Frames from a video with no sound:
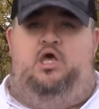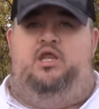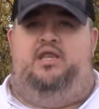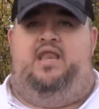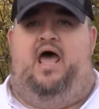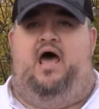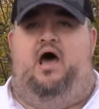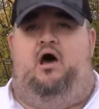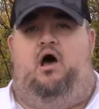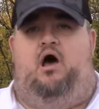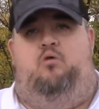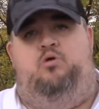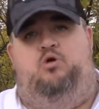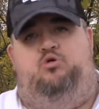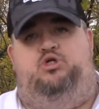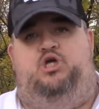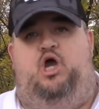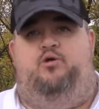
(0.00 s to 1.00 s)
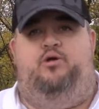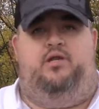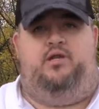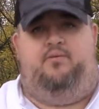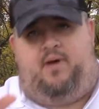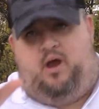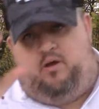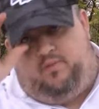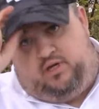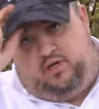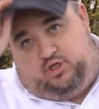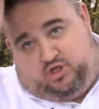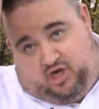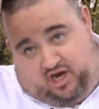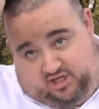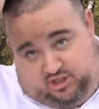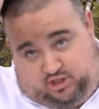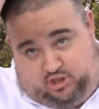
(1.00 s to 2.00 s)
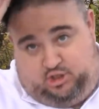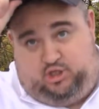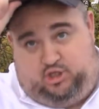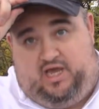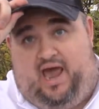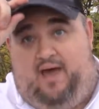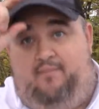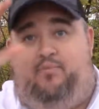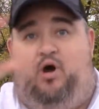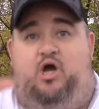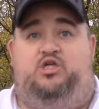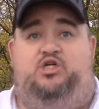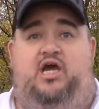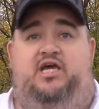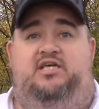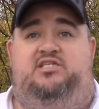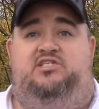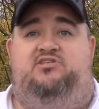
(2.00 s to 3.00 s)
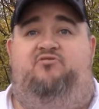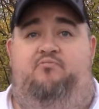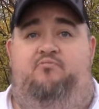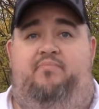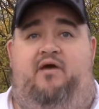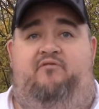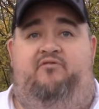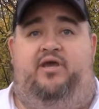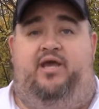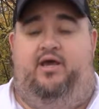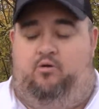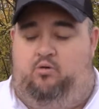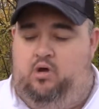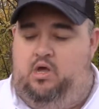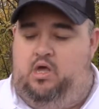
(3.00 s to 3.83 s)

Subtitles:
Now I will show you in a moment the traces. You can buy traces from Bury Hill.